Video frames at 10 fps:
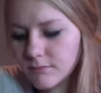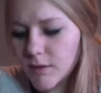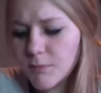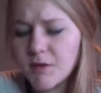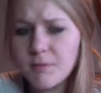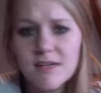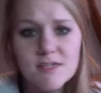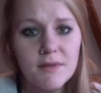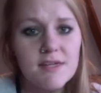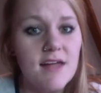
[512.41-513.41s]
But the biggest
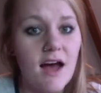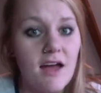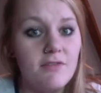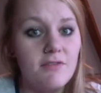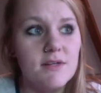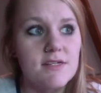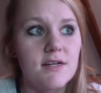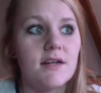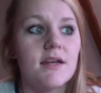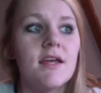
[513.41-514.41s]
place that I focus
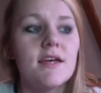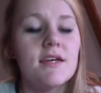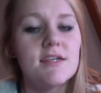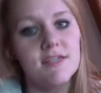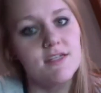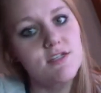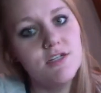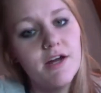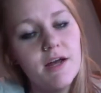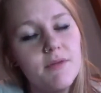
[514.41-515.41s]
on is Instagram.